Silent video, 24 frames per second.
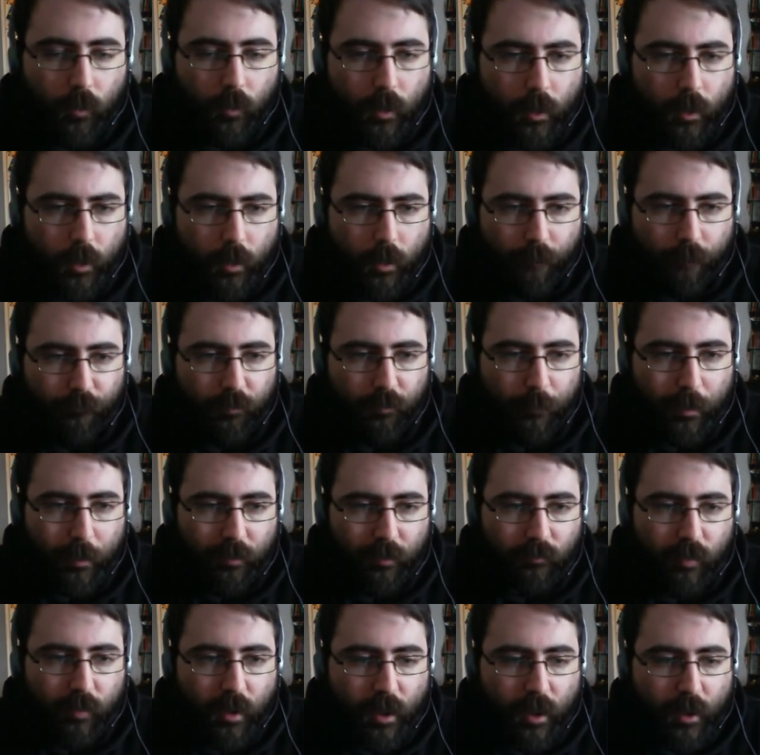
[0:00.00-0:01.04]
For the amount
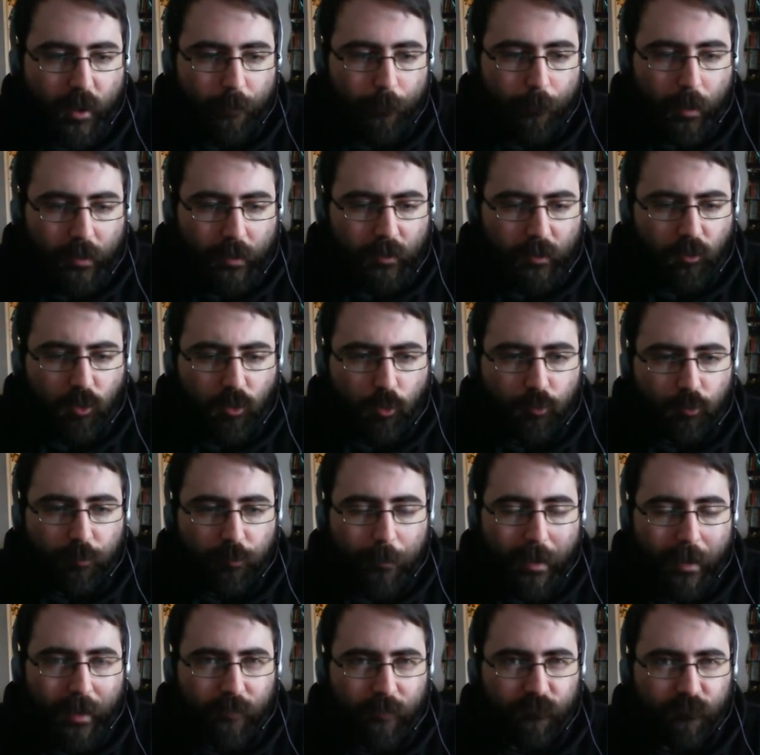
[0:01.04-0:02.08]
of time, I can use
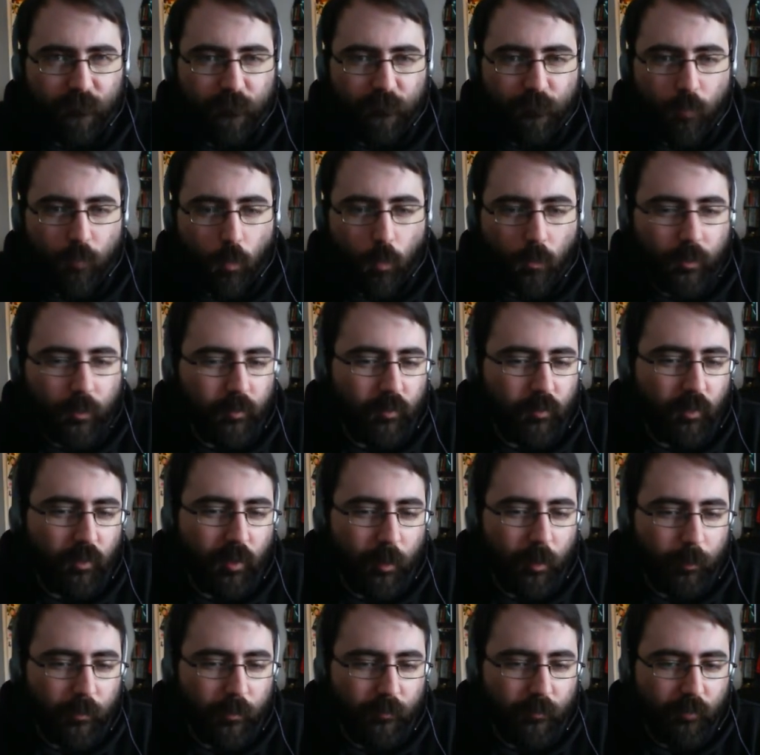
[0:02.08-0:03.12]
my fortitude,
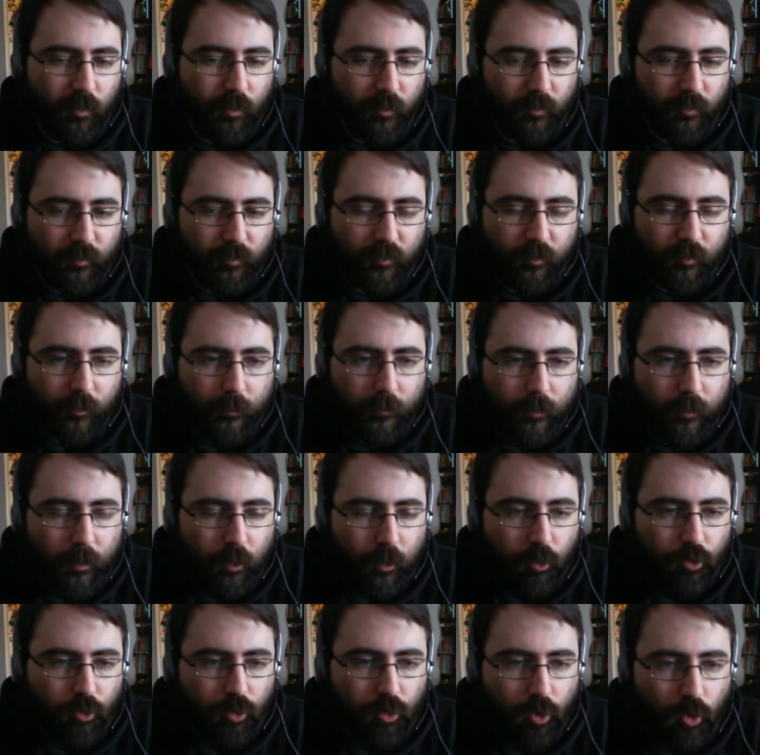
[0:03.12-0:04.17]
I believe it is,
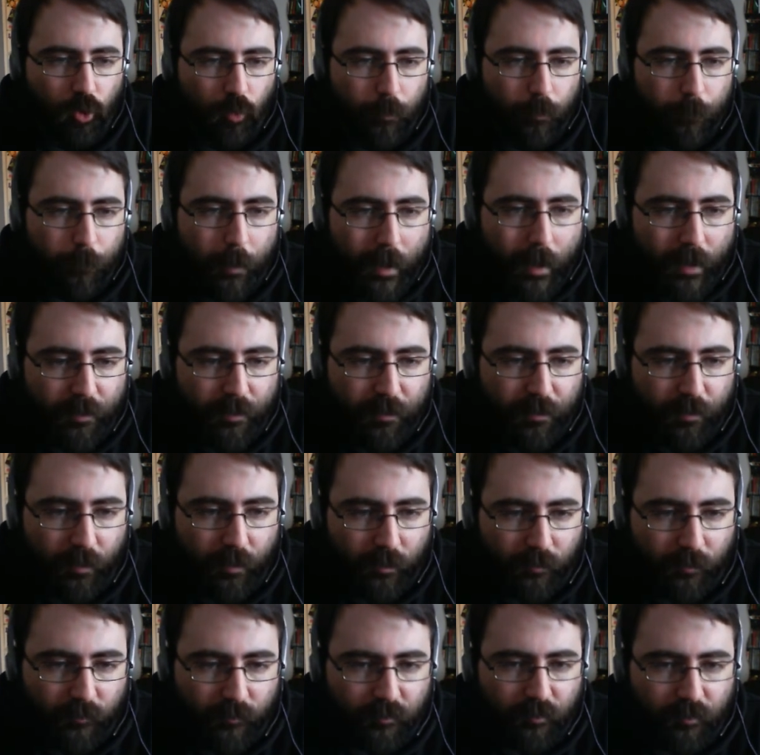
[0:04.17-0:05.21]
to buy
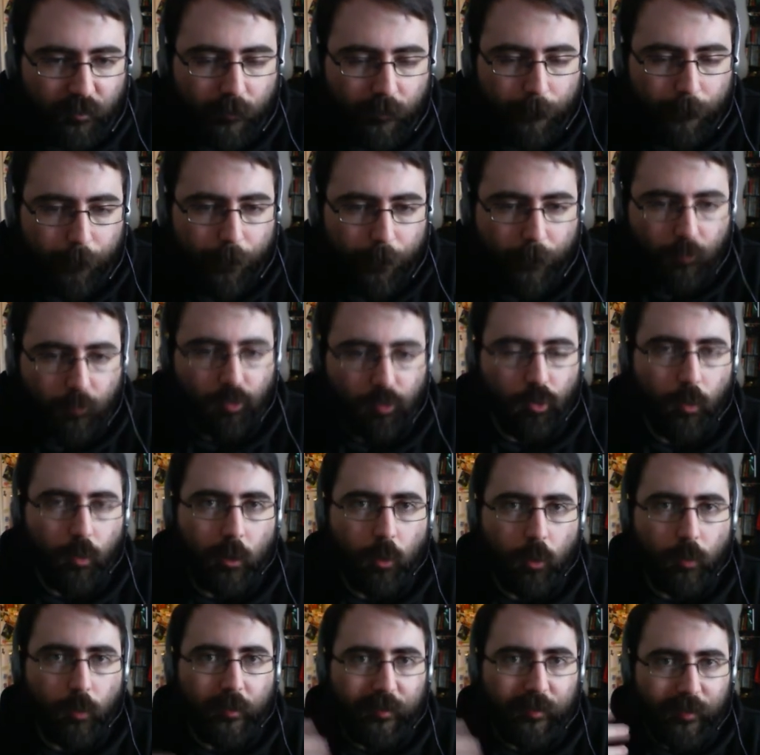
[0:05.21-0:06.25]
things to
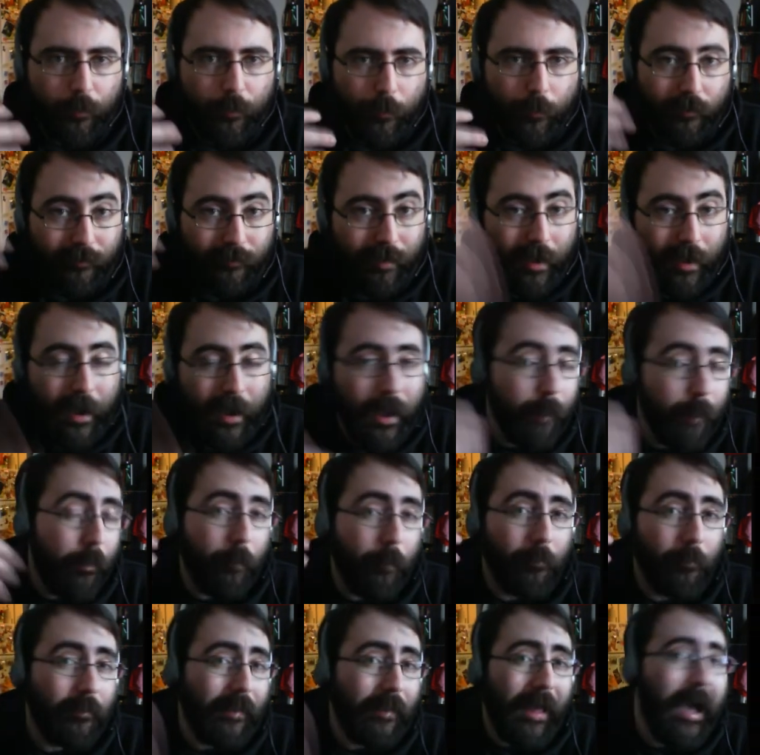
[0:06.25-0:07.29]
increase the amount of time
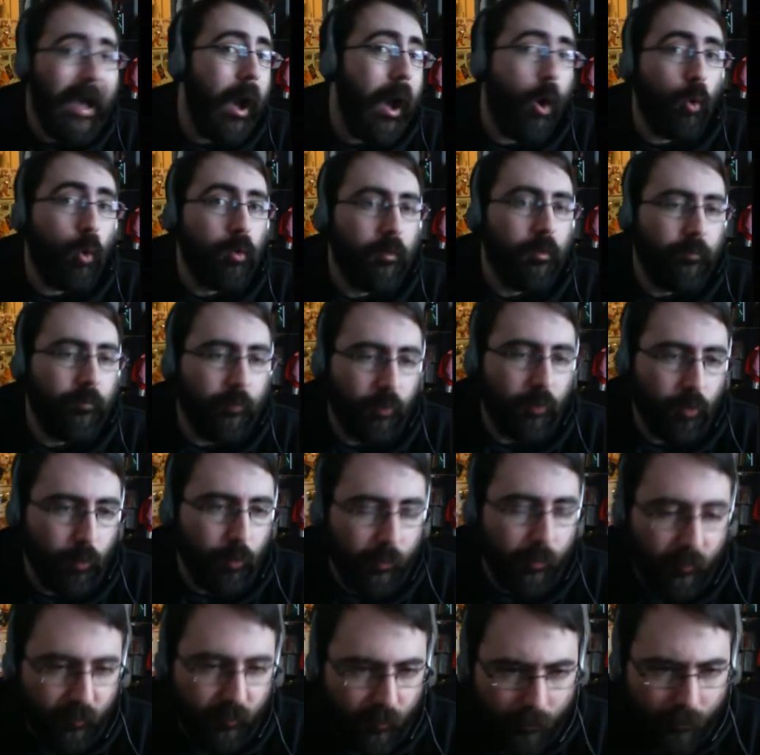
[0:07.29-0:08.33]
I'm allowed for
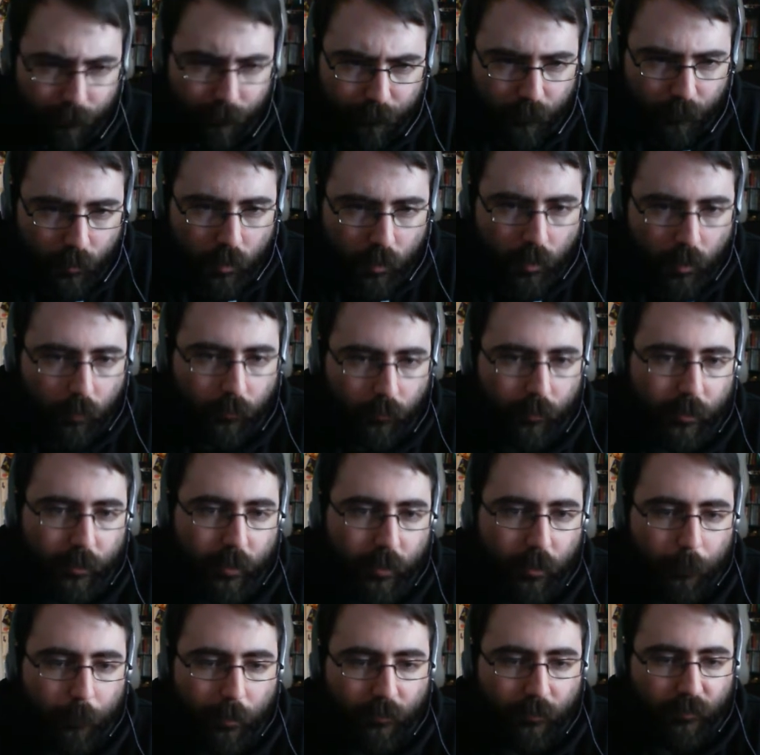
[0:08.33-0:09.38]
doing stuff. Like I
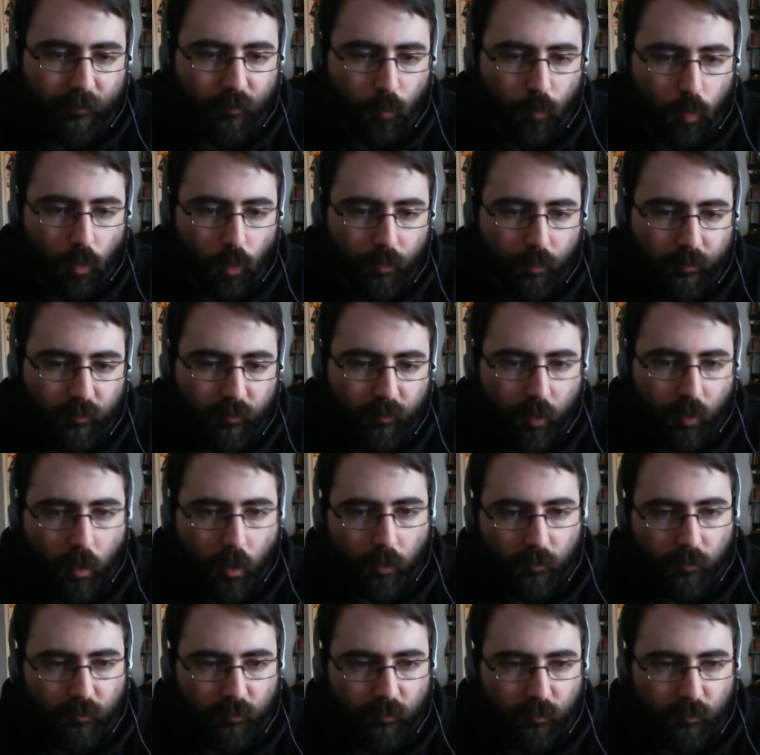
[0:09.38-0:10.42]
can buy these woolen
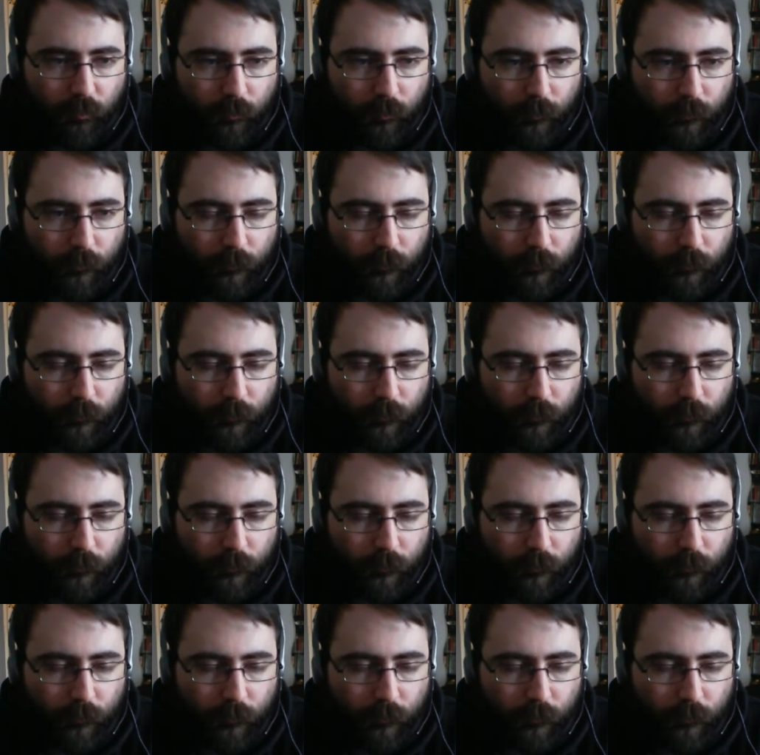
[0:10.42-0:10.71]
socks.